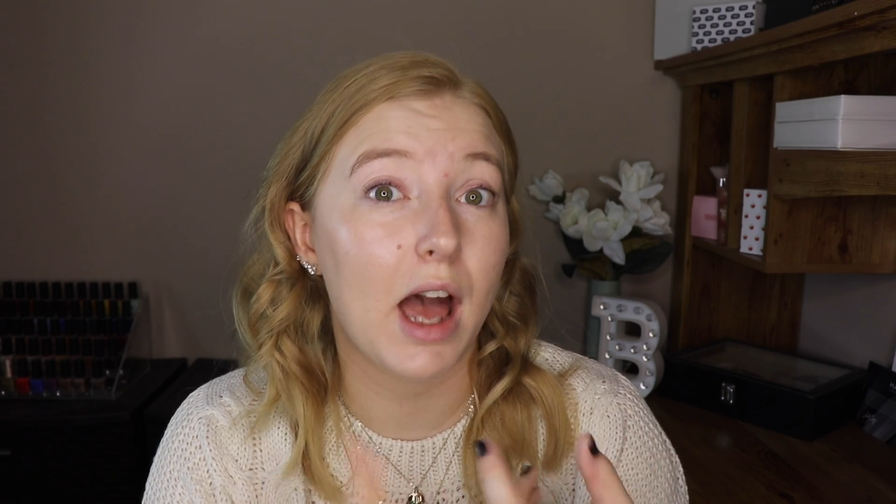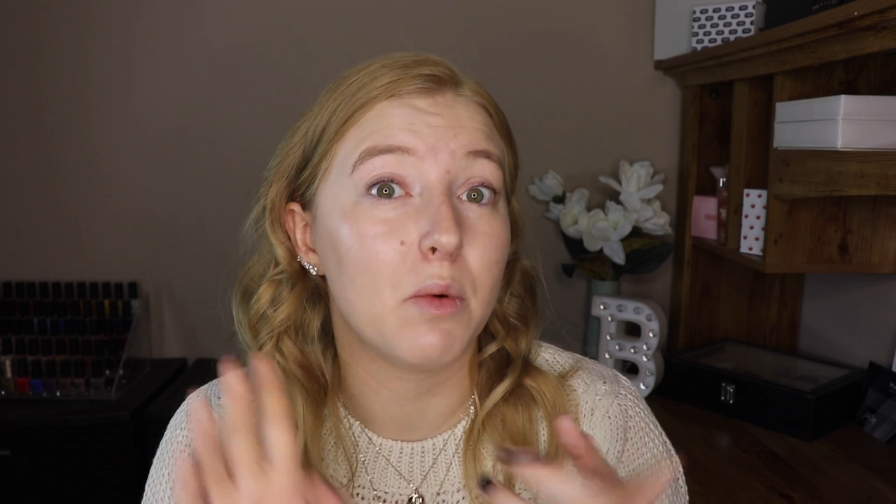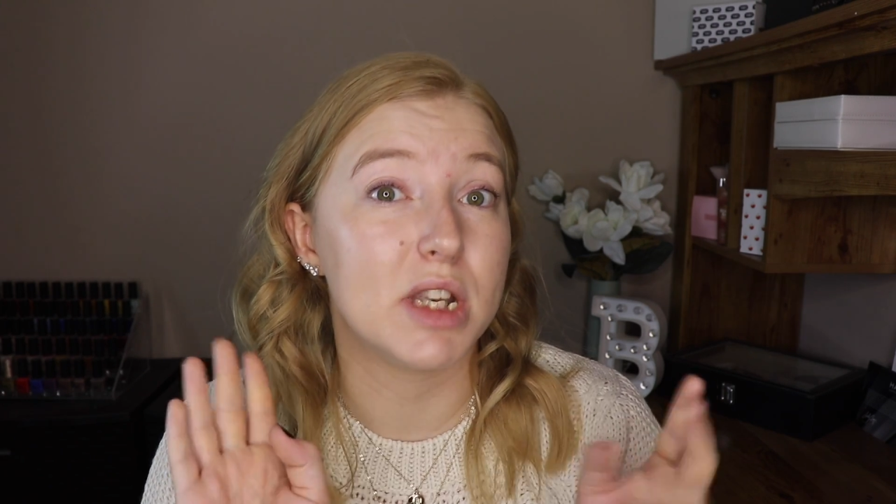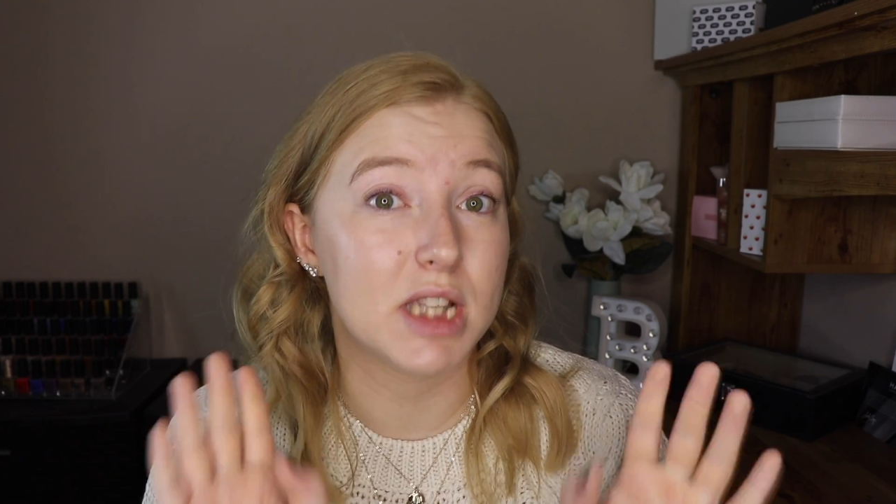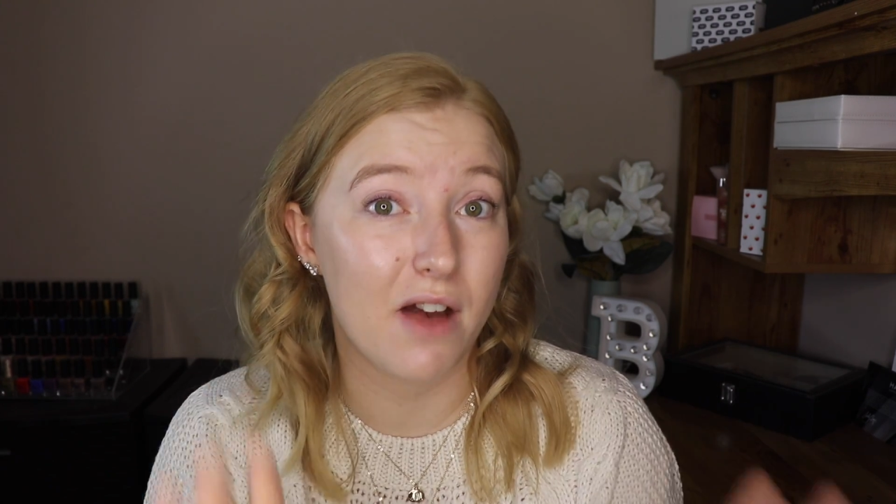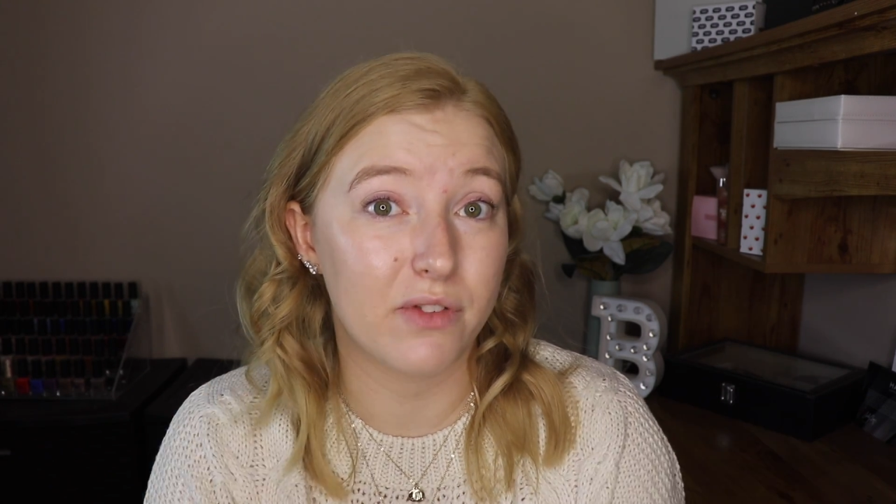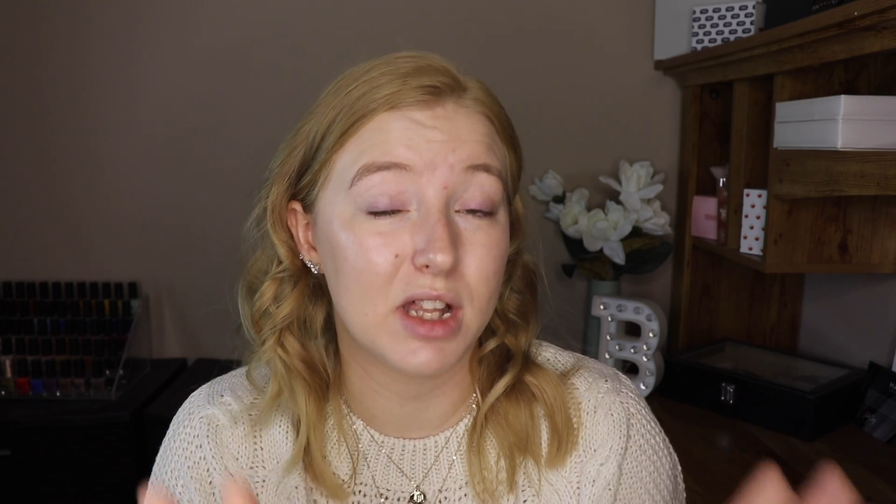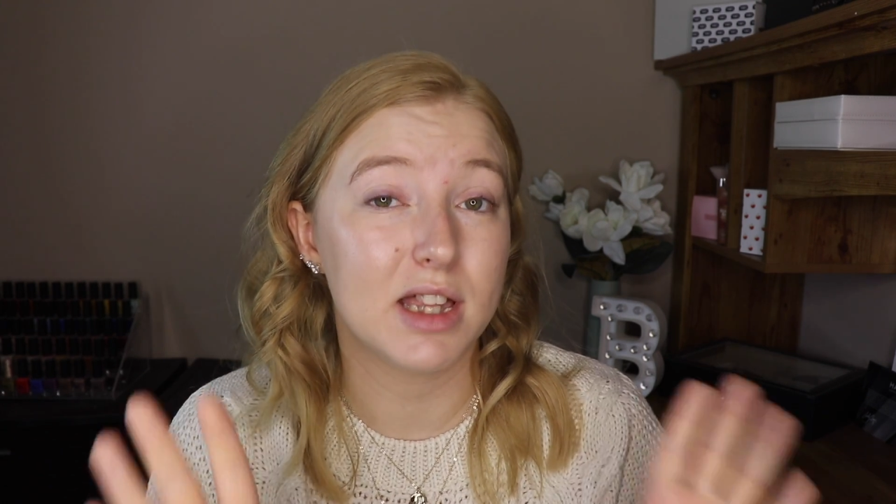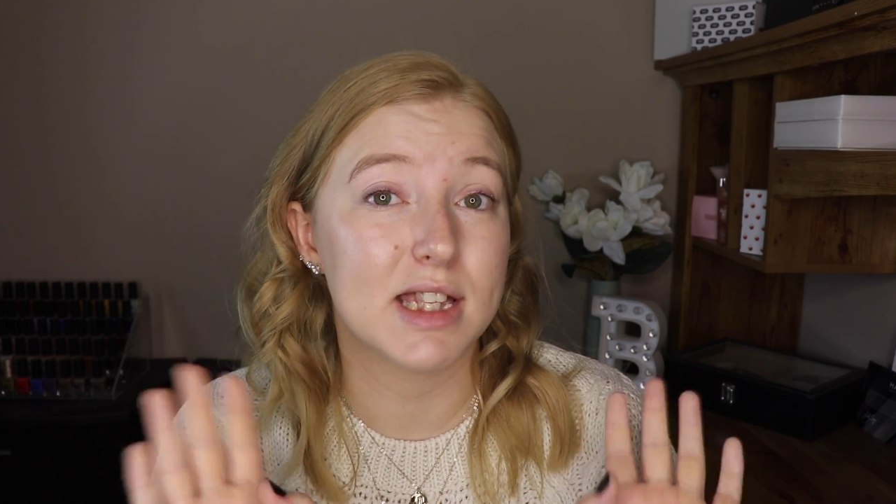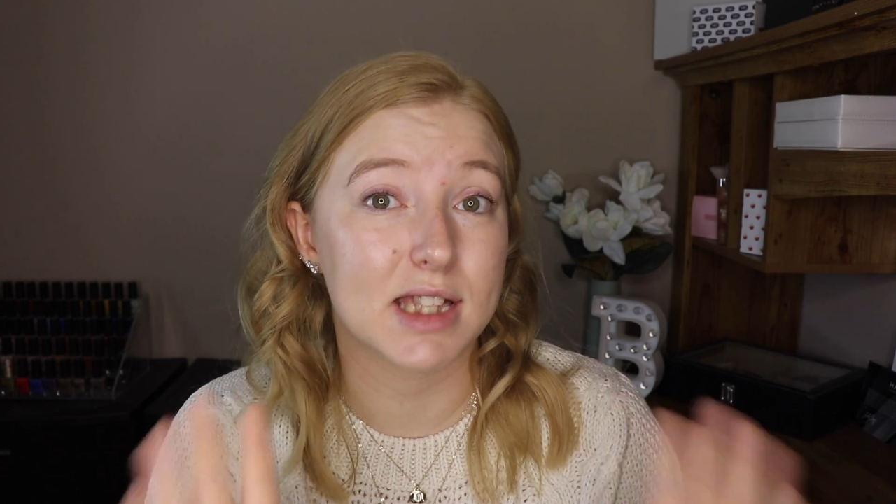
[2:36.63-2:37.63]
I would
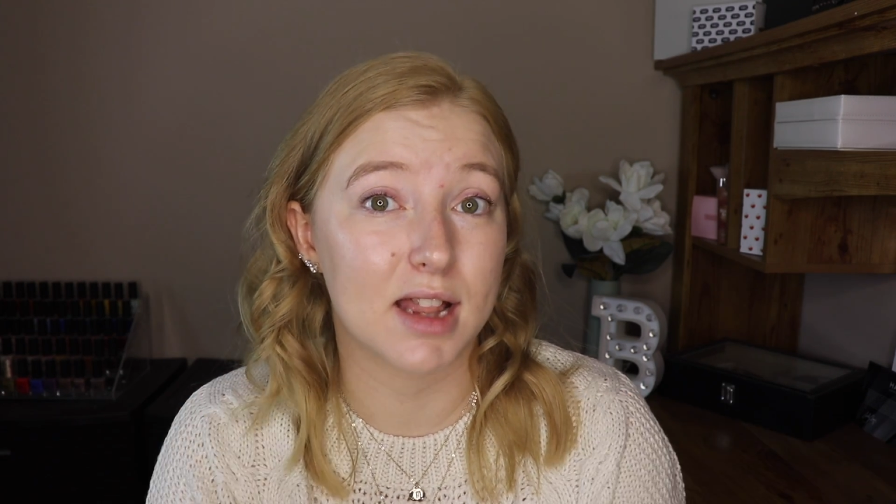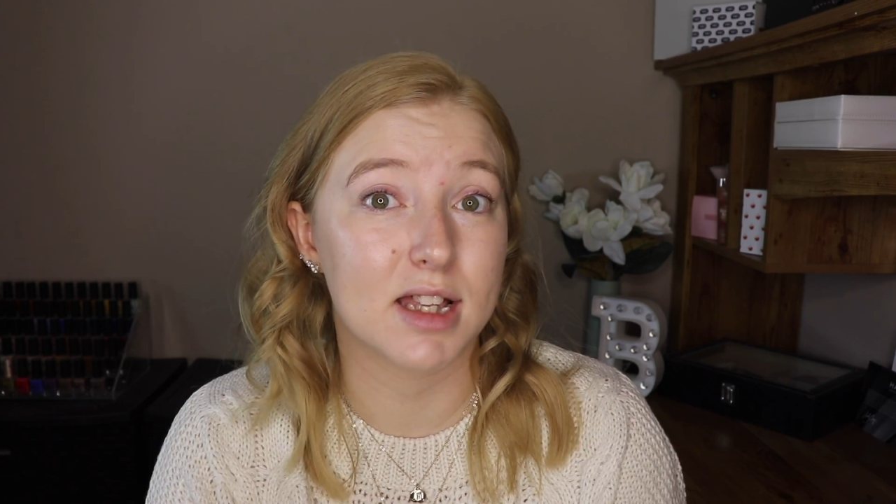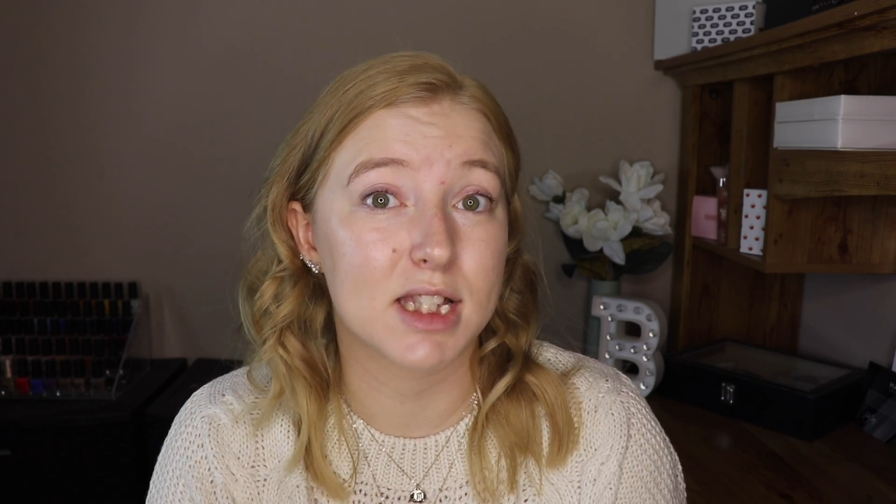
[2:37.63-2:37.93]
definitely set